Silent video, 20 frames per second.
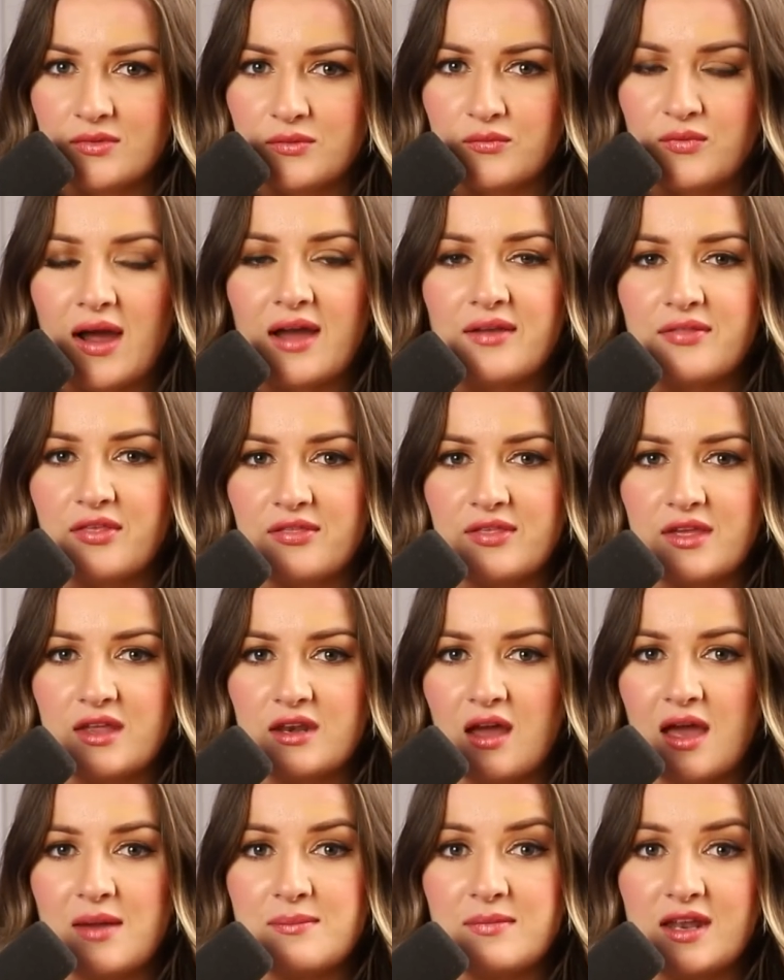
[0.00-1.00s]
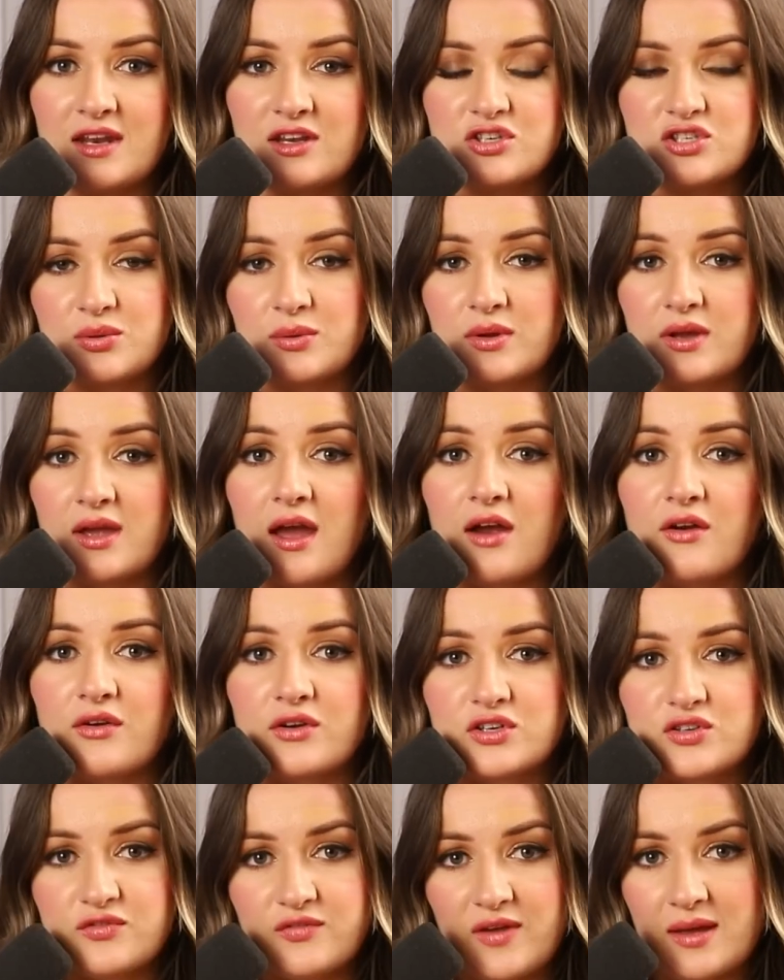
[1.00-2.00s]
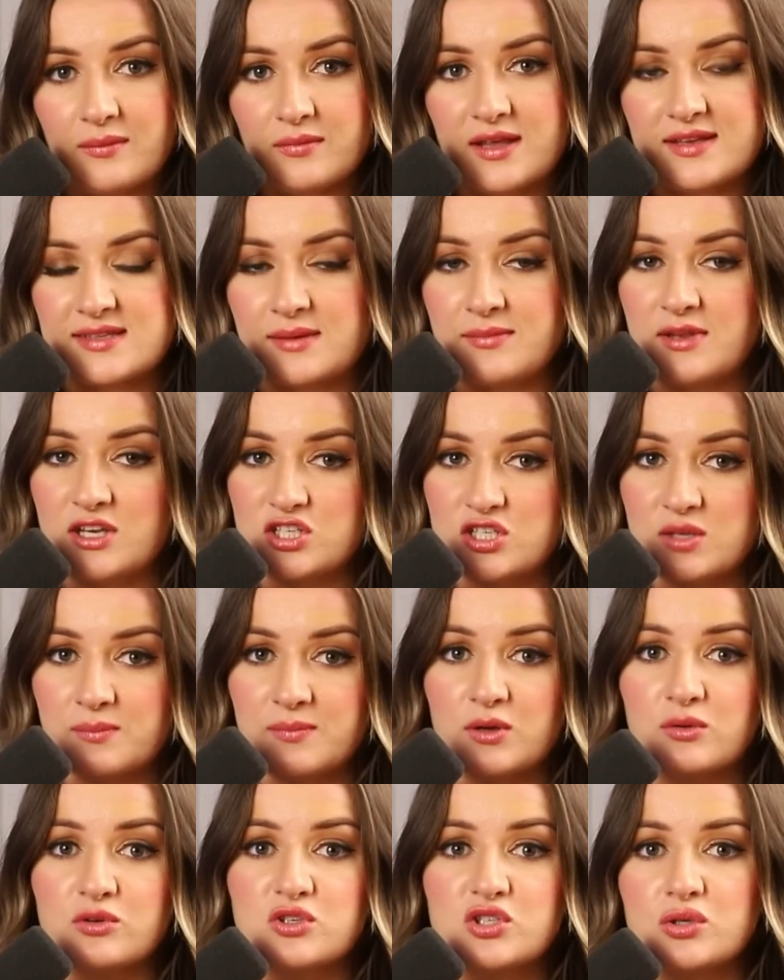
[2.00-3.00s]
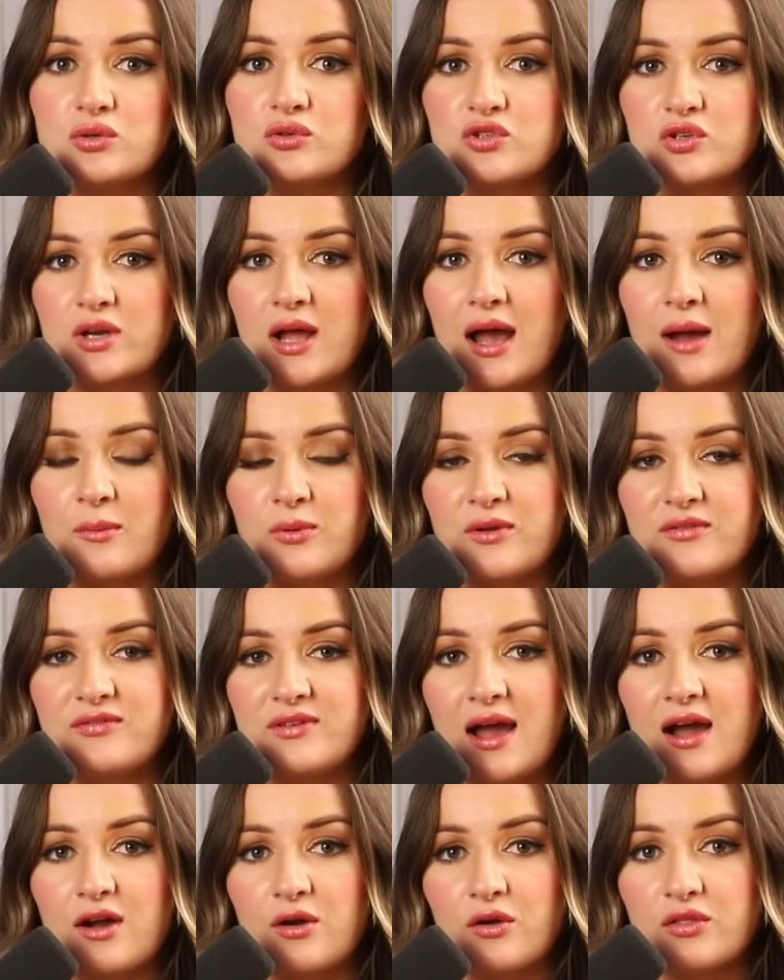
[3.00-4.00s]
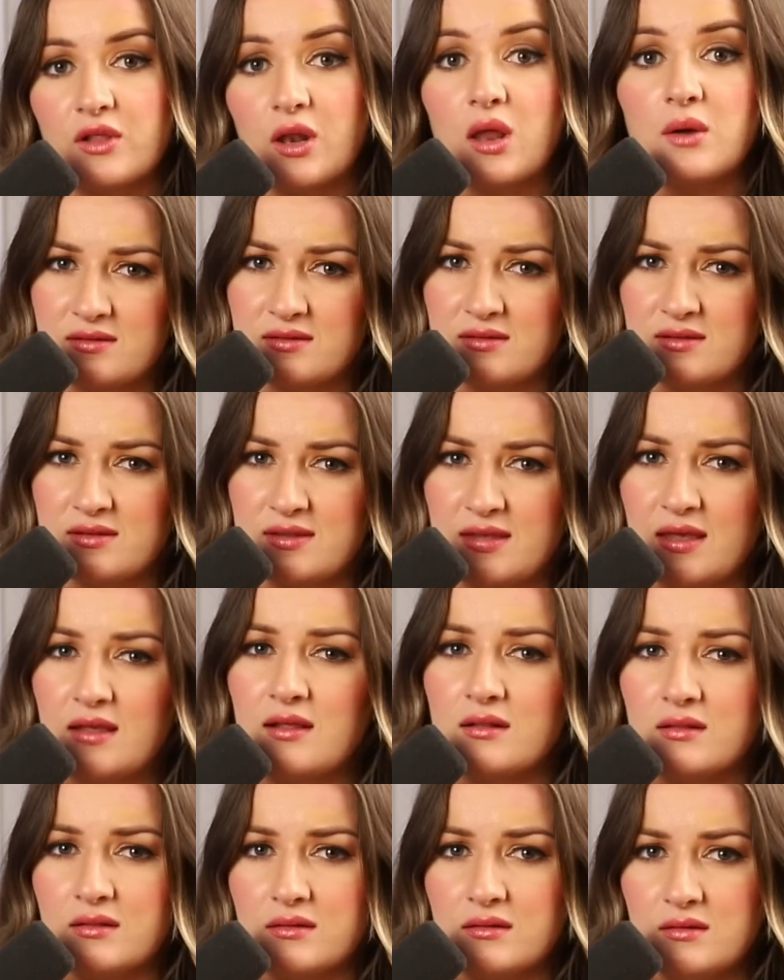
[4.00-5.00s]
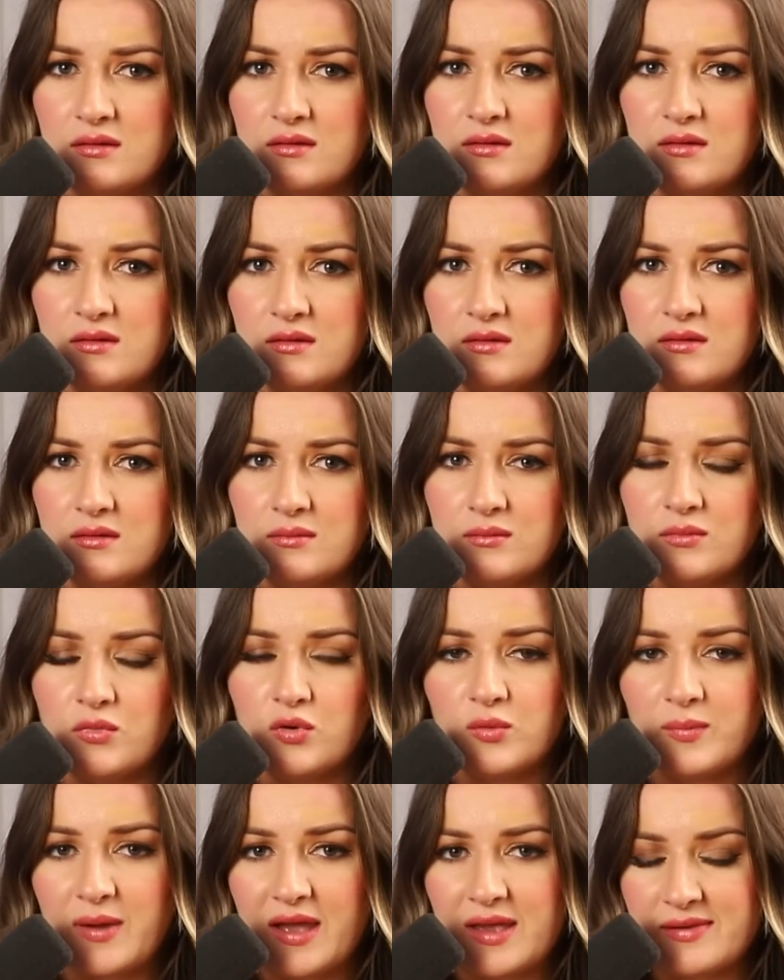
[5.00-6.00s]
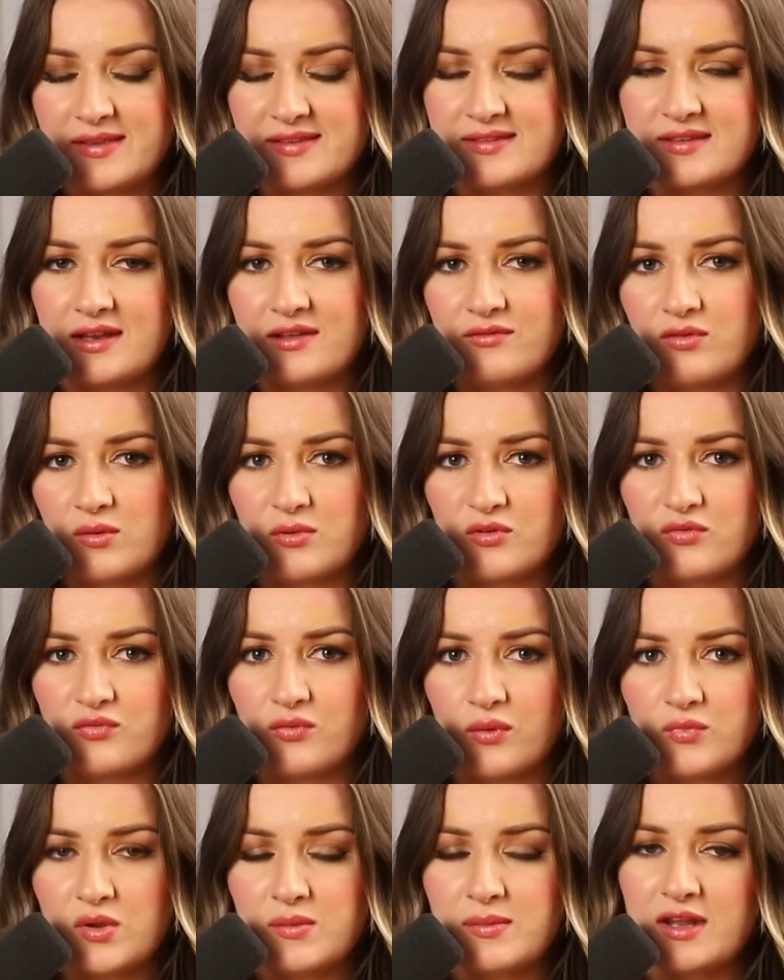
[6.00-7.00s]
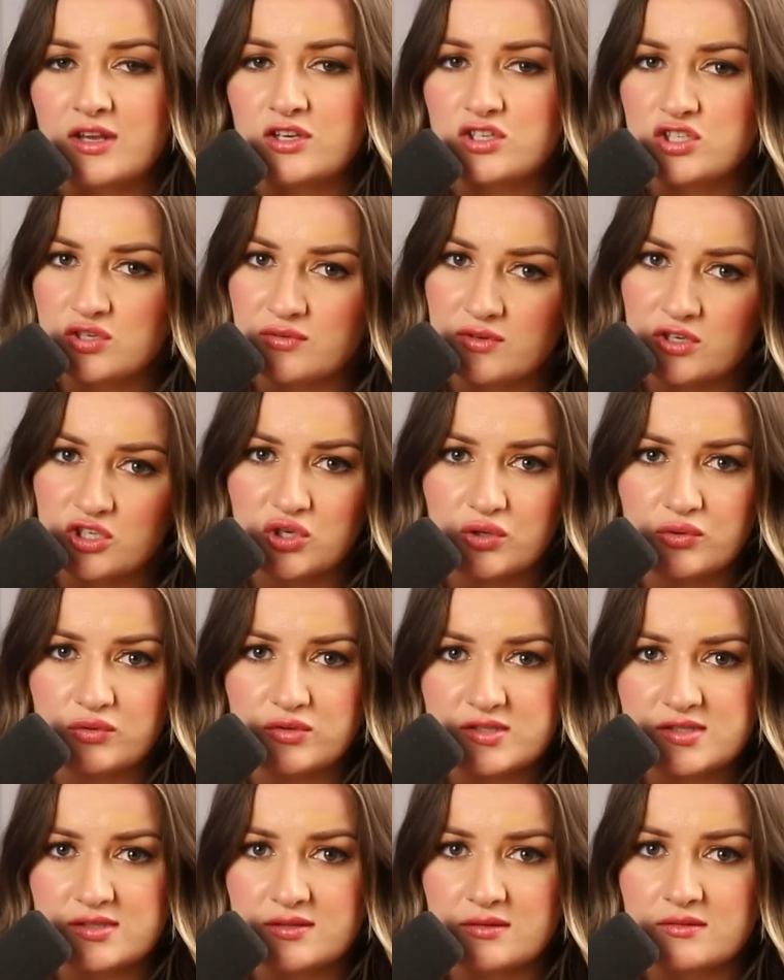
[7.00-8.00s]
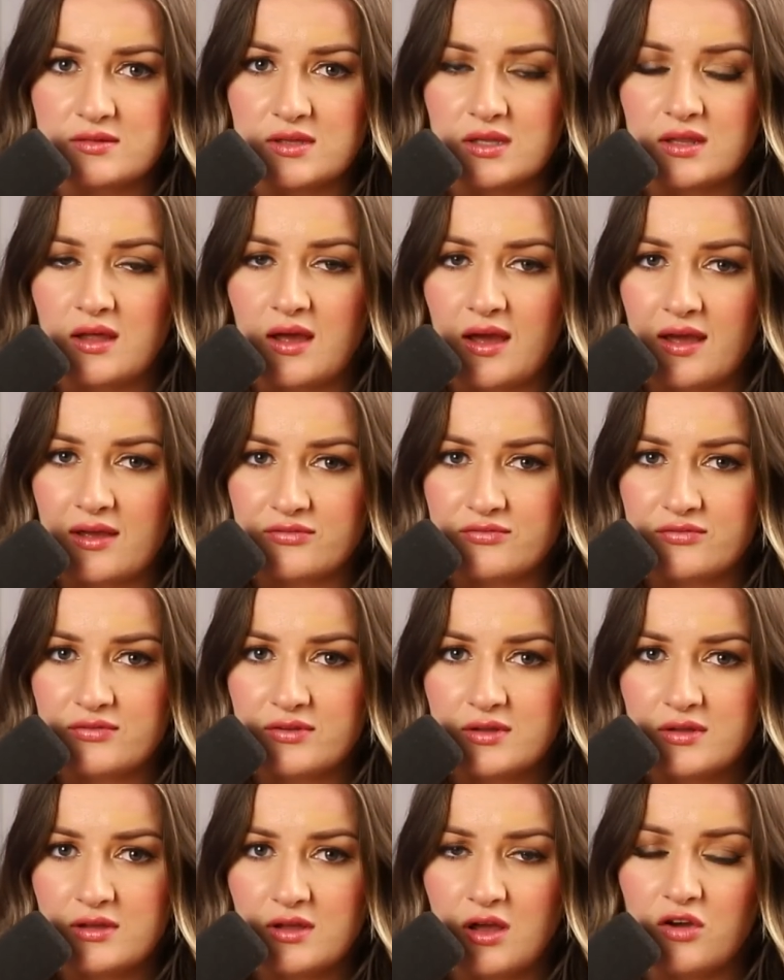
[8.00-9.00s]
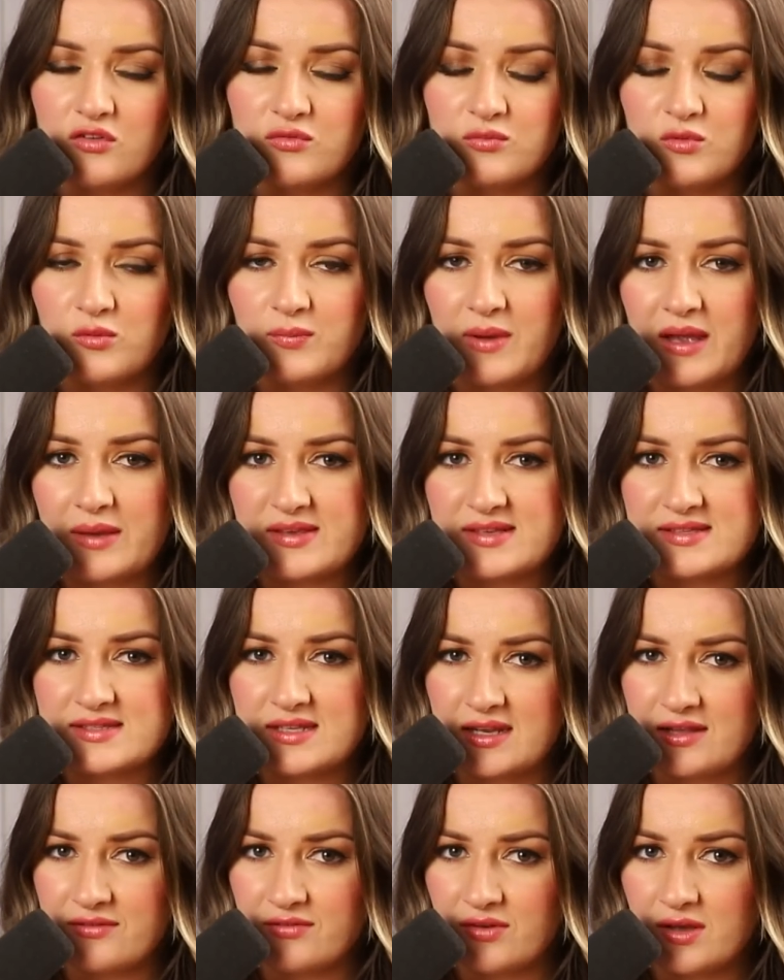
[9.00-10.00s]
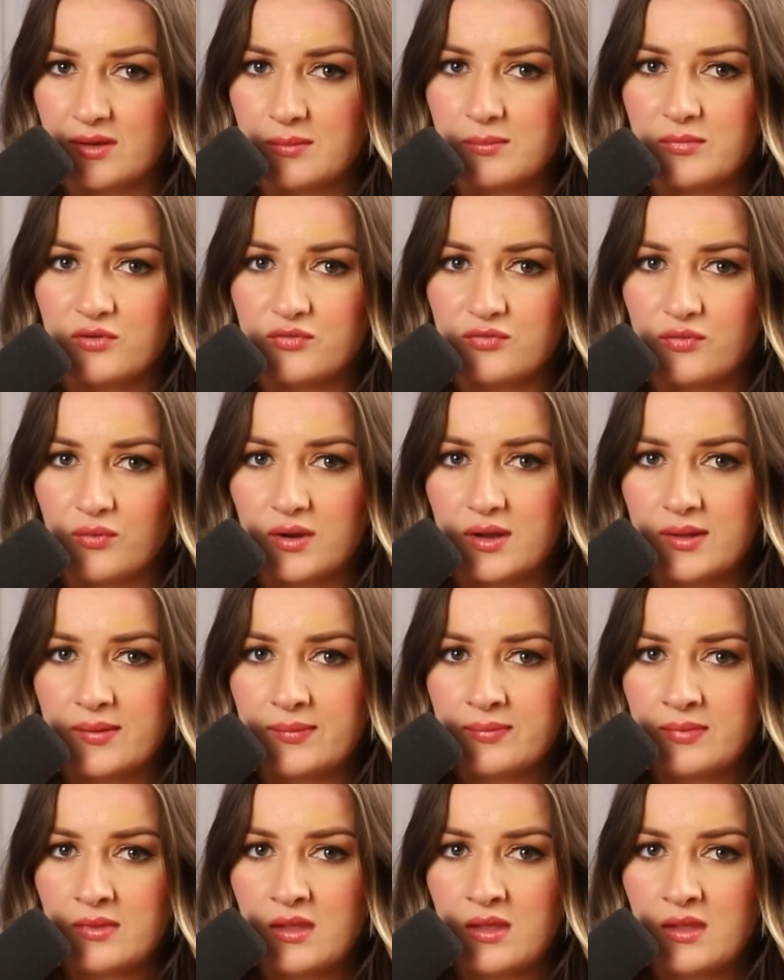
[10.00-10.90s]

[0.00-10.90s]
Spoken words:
Rather than I managed to encourage families, I managed to build children up. We've now got the lowest rate of child poverty. Your champion is that we managed to reduce the life of more babies than ever before.